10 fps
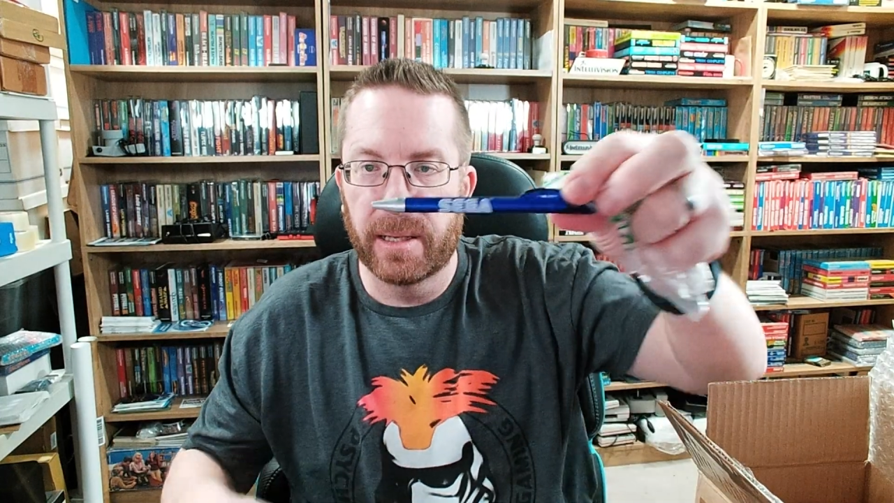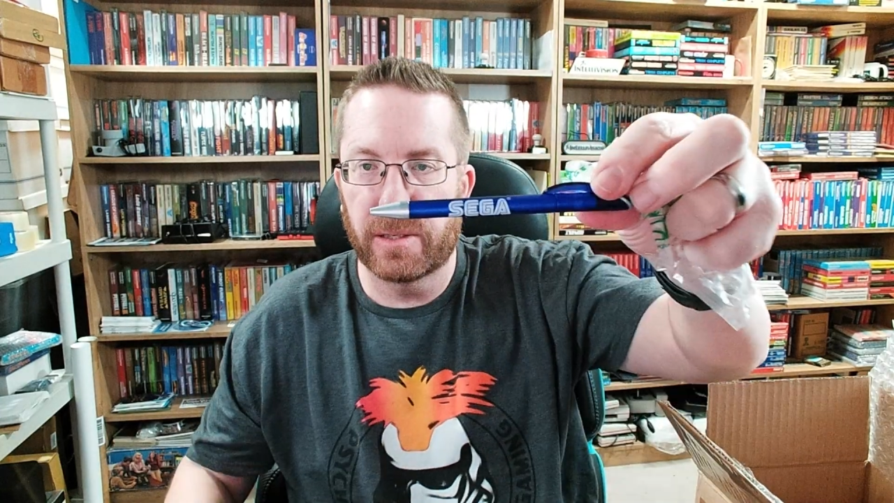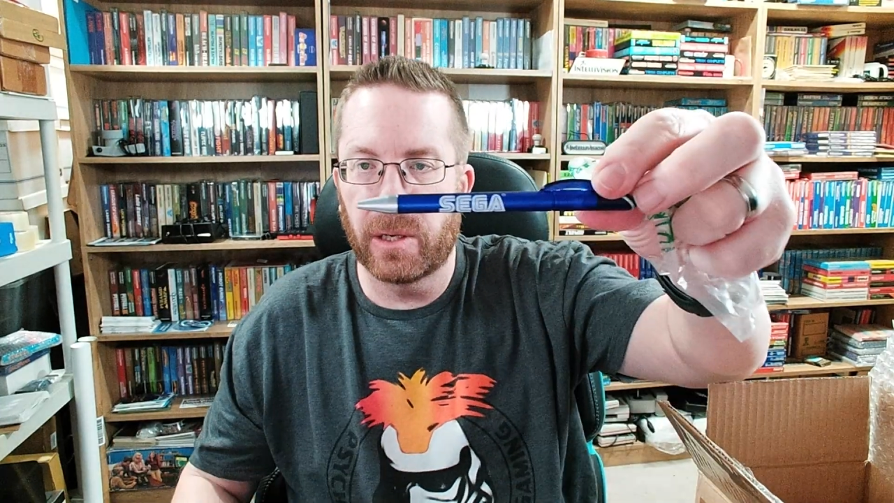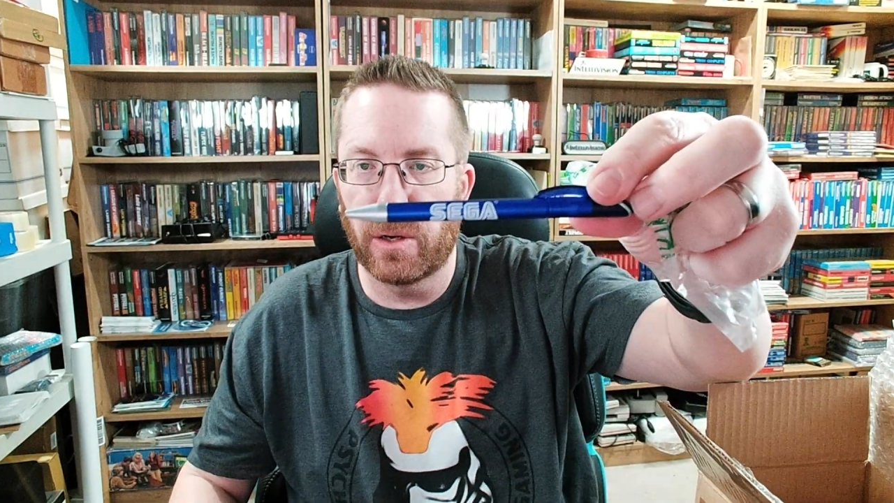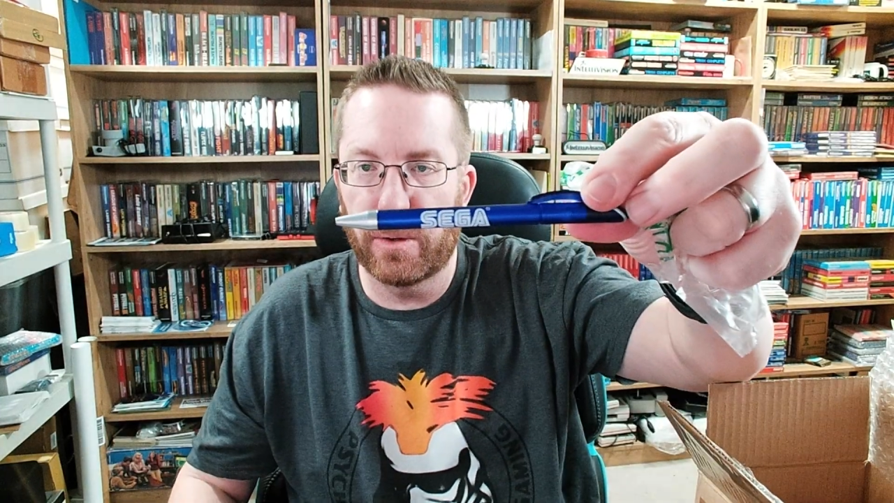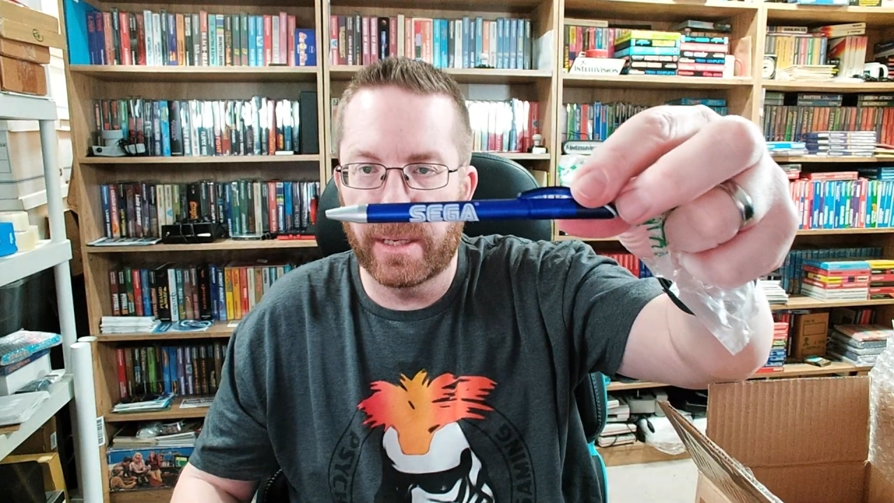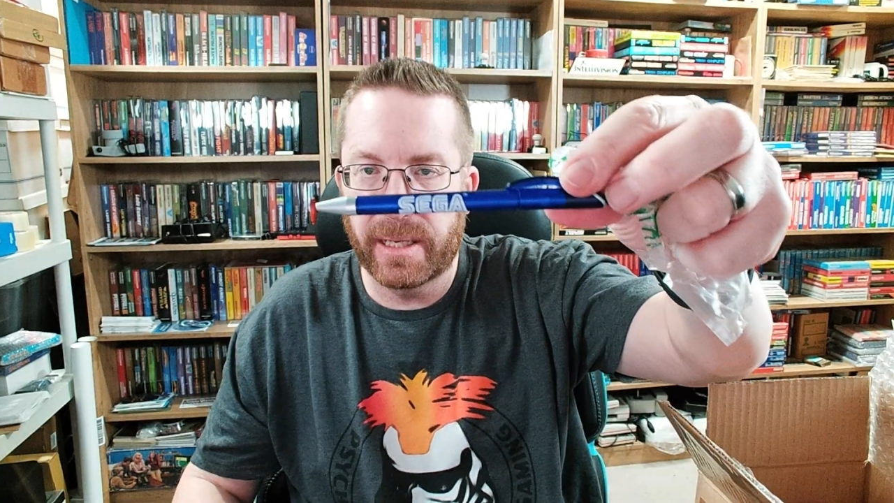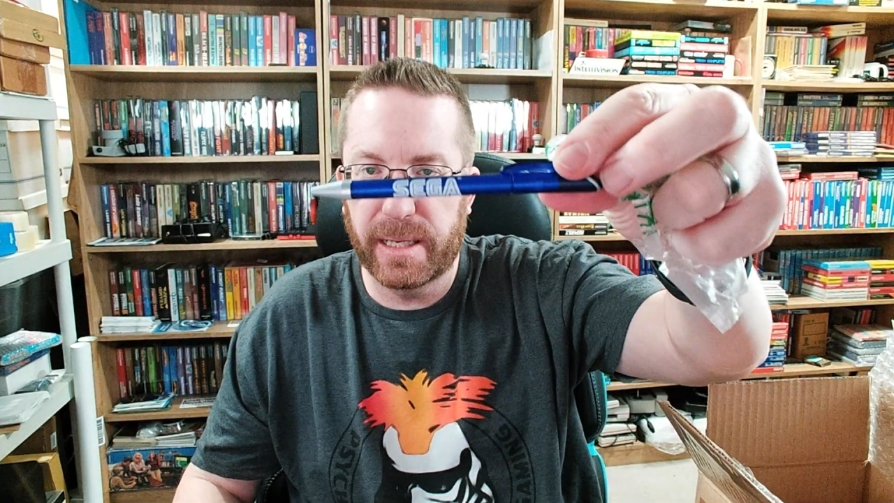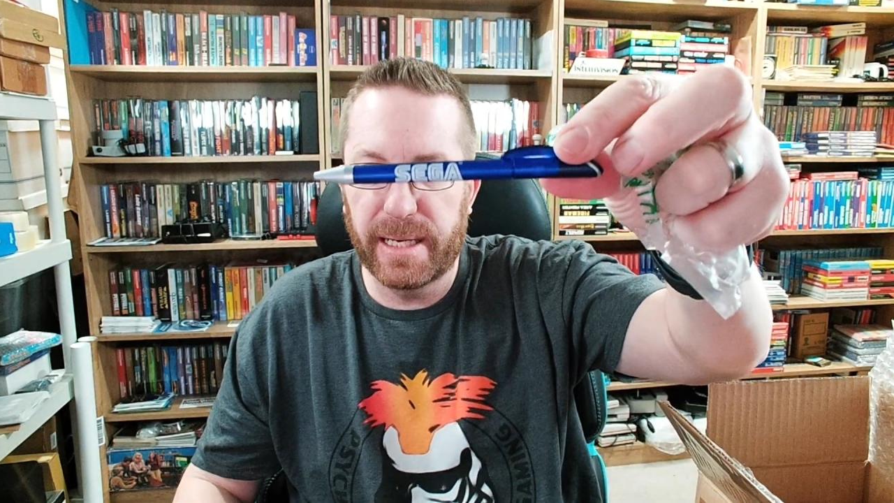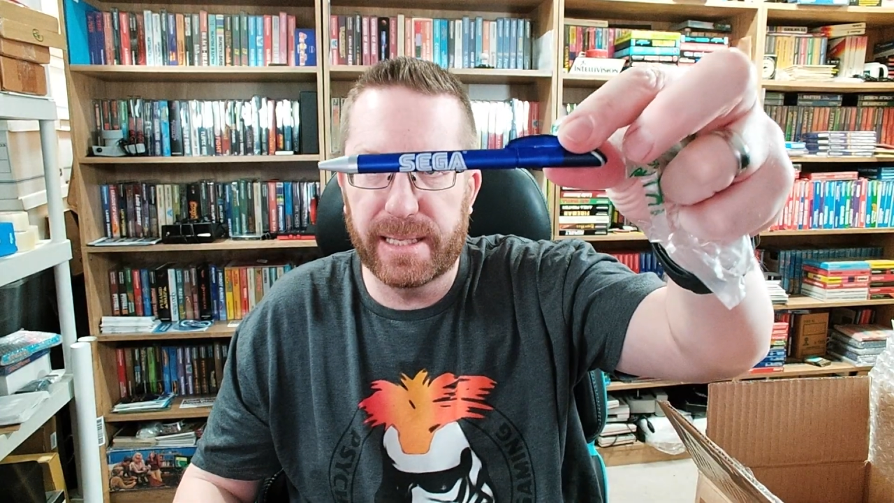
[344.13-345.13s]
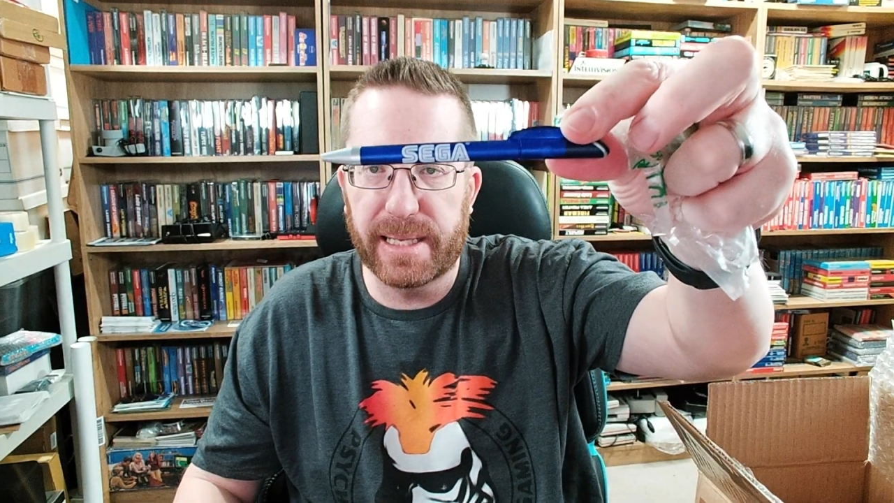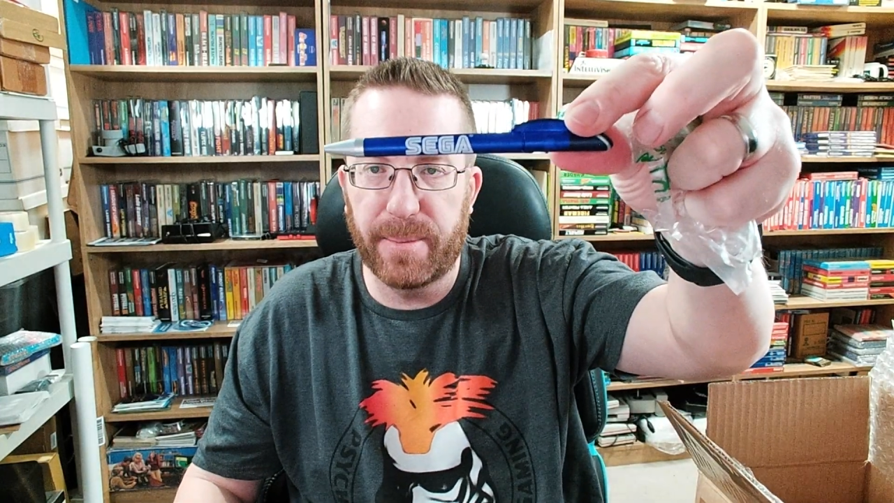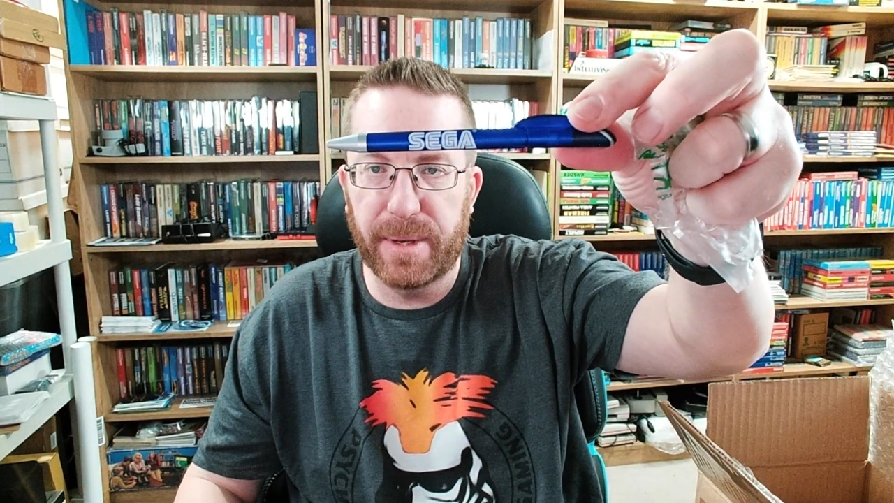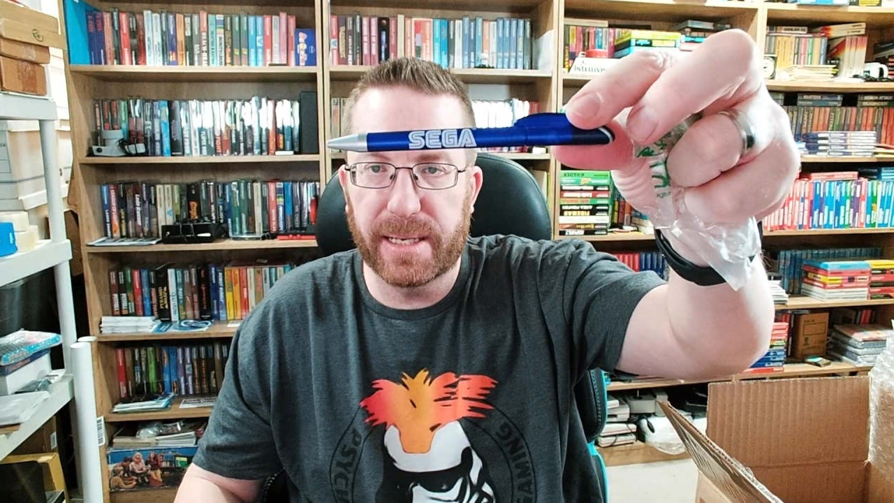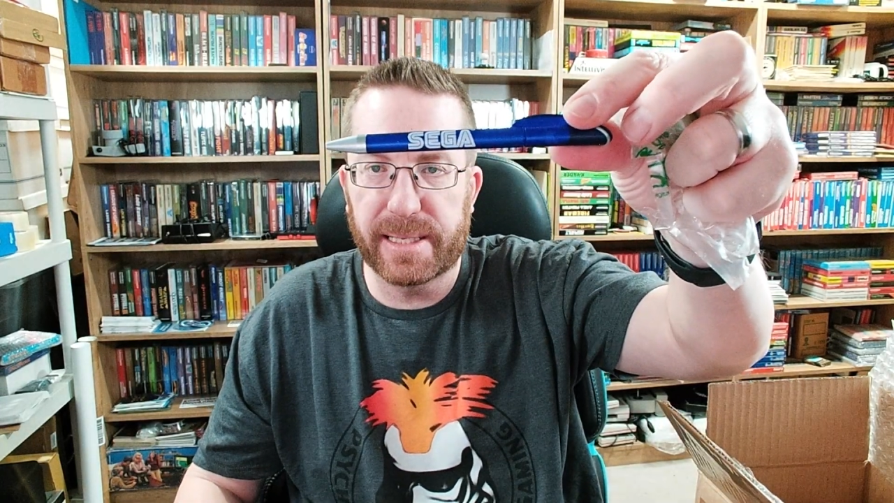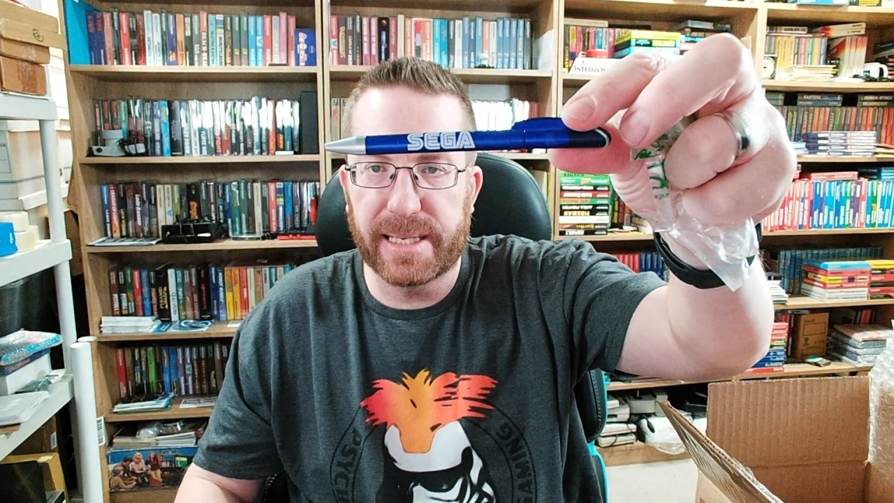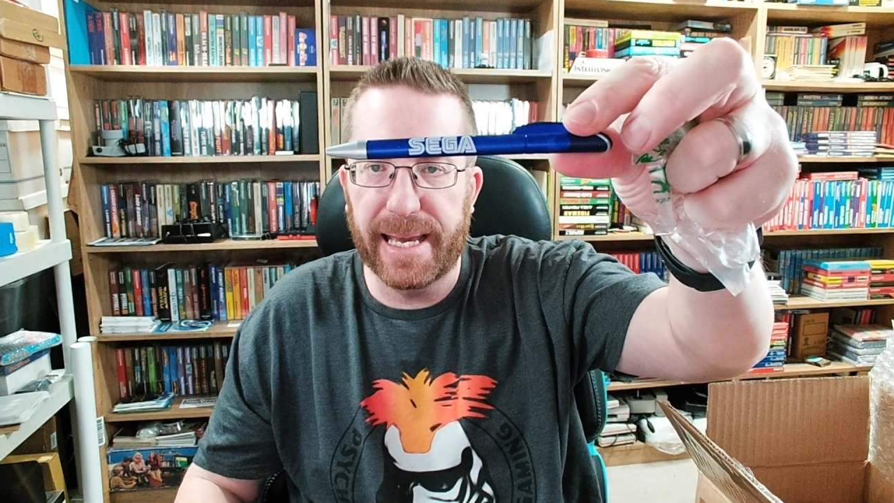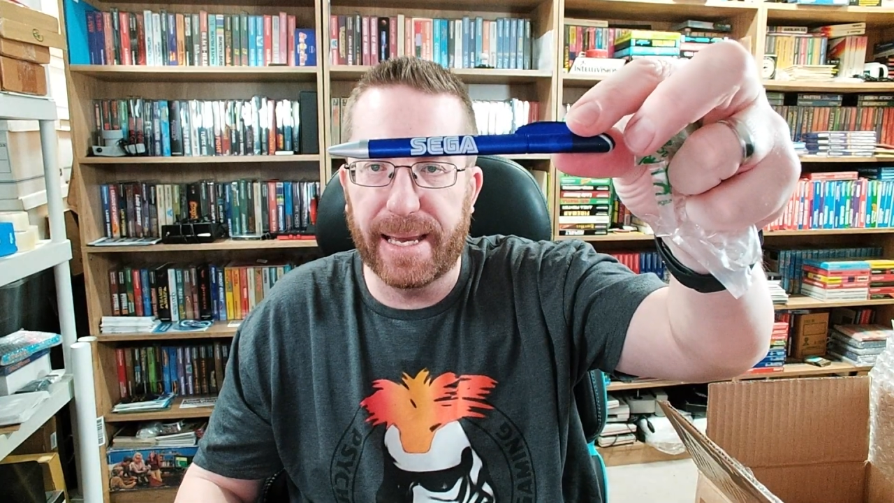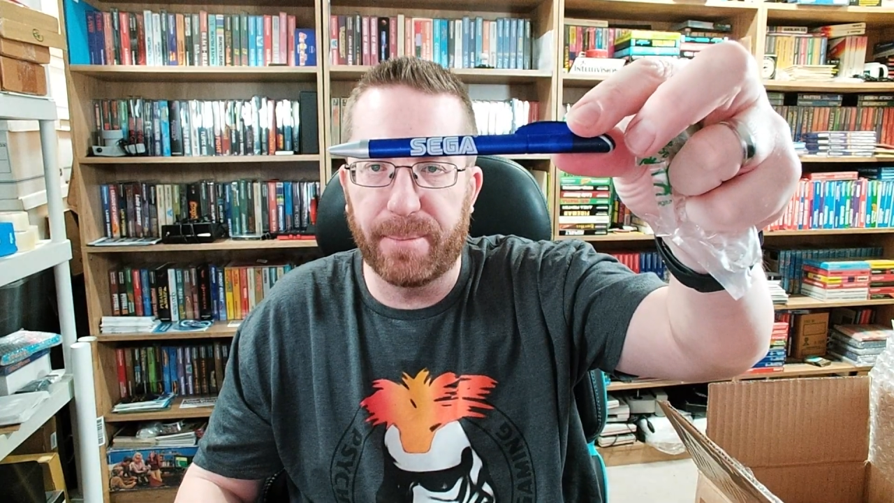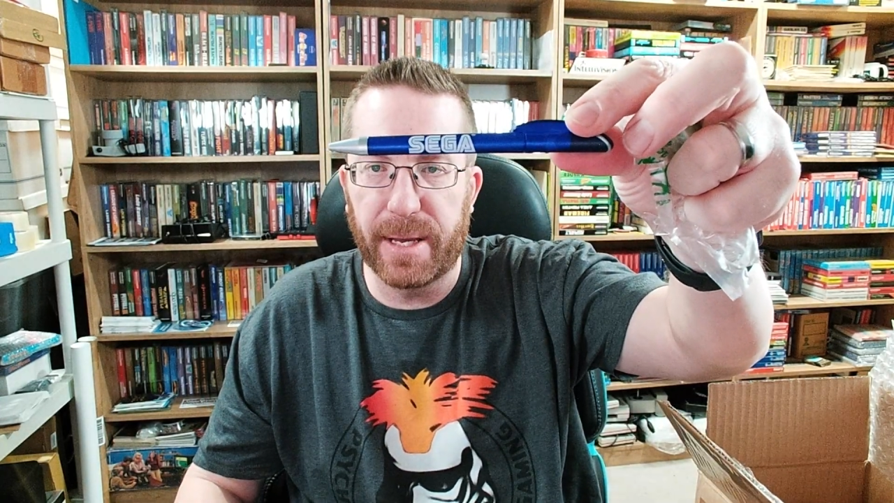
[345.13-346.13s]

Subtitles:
So he sent me a Sega